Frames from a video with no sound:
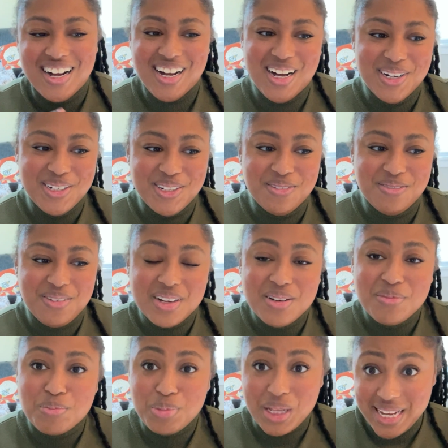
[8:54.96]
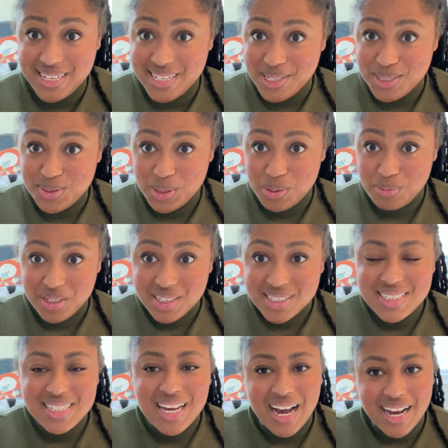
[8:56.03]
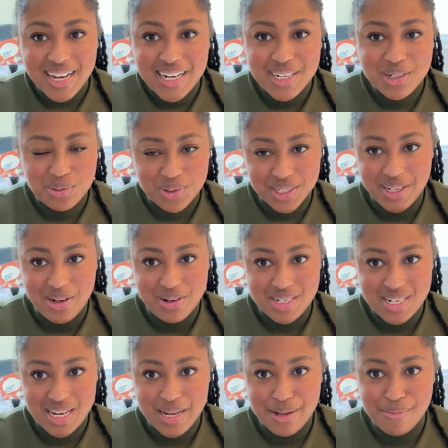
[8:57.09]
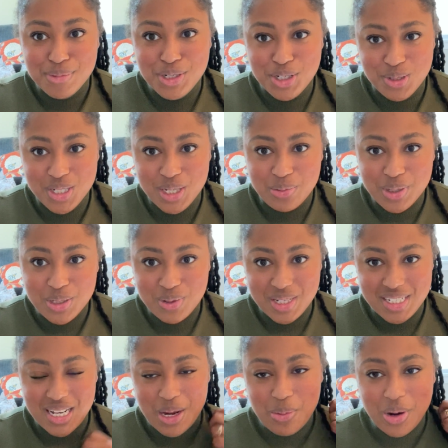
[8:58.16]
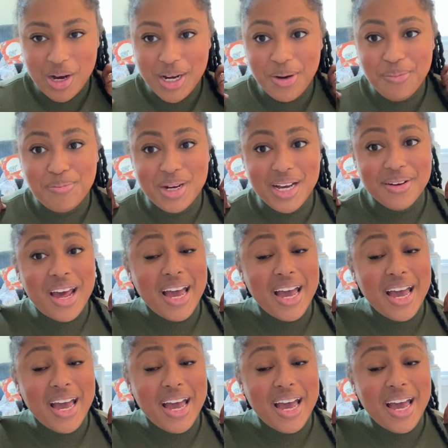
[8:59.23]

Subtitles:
of blind dates with the books. I had a really hard time choosing which ones I wanted, but